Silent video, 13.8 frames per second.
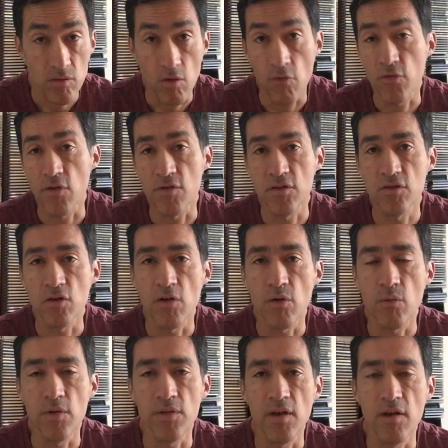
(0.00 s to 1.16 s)
of course discovered
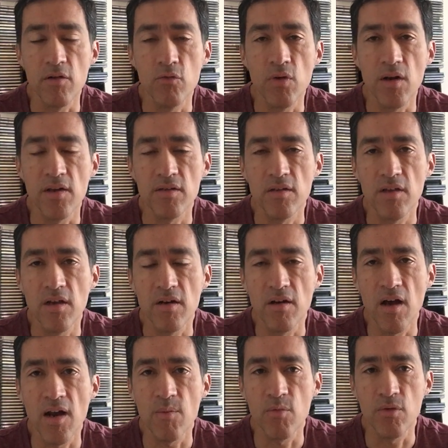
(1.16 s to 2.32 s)
when they released their
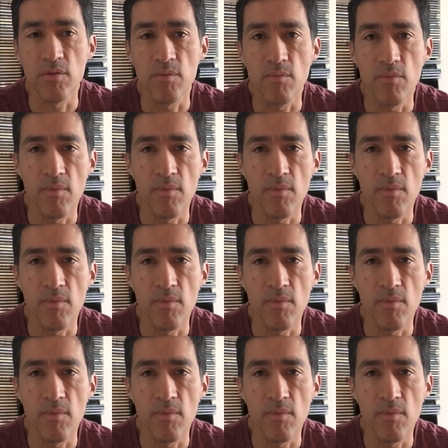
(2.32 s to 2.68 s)
album